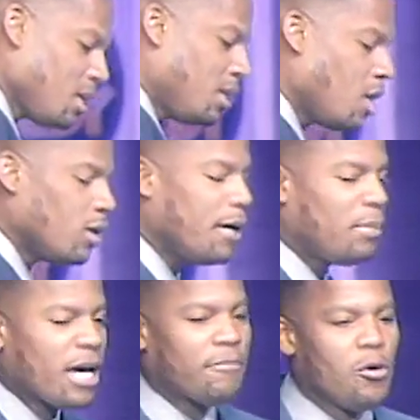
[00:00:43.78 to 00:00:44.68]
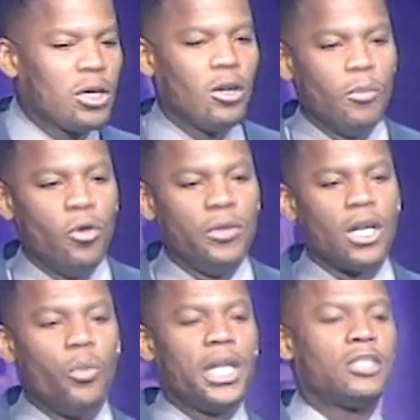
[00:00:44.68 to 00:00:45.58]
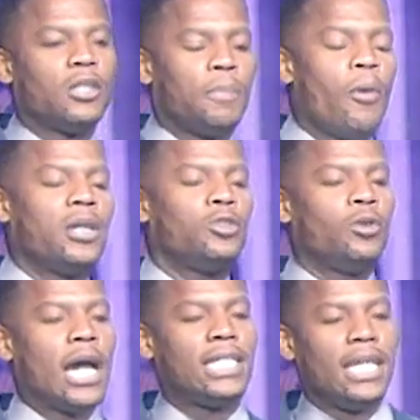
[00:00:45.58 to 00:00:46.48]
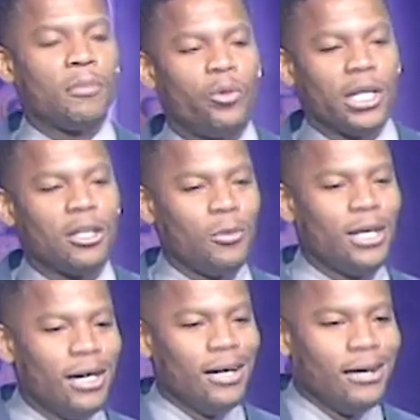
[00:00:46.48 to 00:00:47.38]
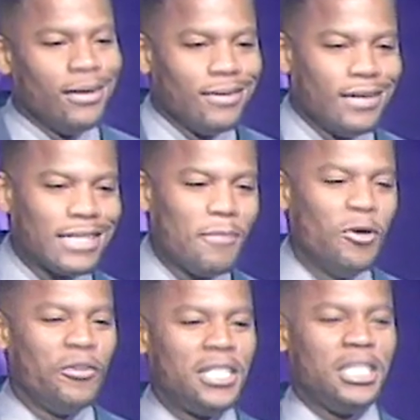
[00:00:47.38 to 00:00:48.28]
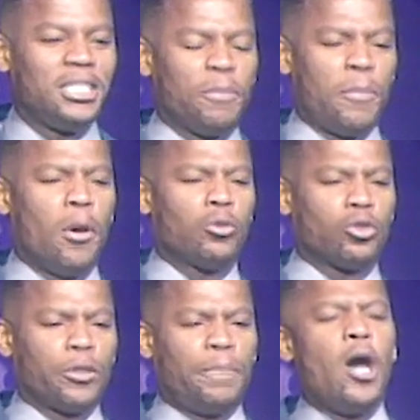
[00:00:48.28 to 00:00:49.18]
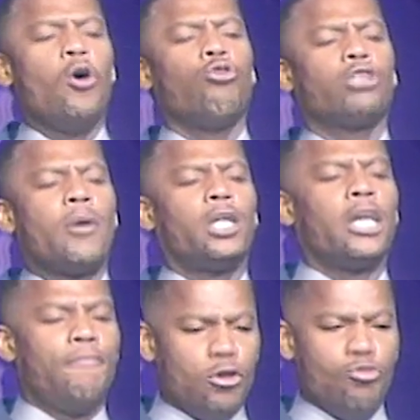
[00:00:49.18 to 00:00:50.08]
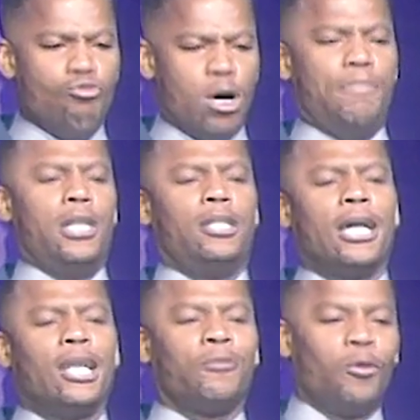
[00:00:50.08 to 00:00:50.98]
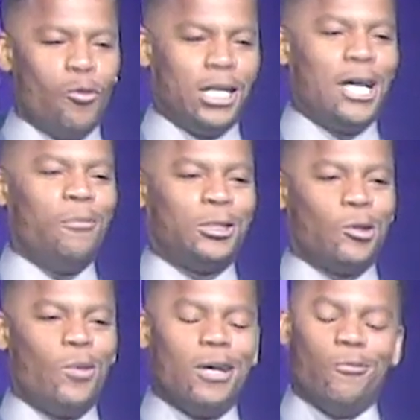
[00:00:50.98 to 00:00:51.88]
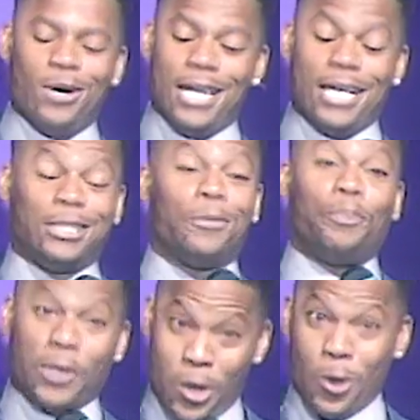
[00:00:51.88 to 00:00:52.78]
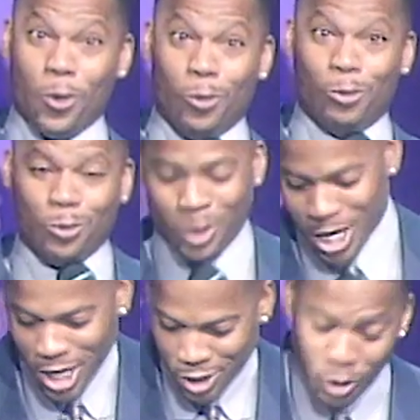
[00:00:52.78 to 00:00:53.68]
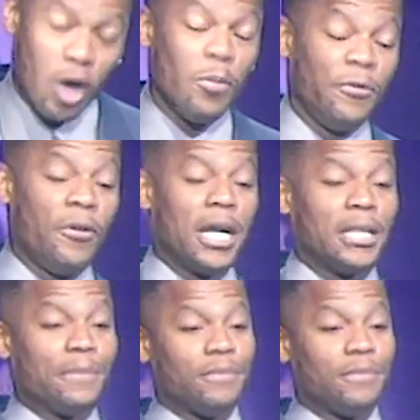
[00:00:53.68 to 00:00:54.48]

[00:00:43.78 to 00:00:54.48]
They don't let black folk in no movie because we get to the point too goddamn quick, don't we? Like that movie, Indecent Proposal. Suppose I would give you $1 million for one night with your wife. Well, I suppose you're going to be fucking.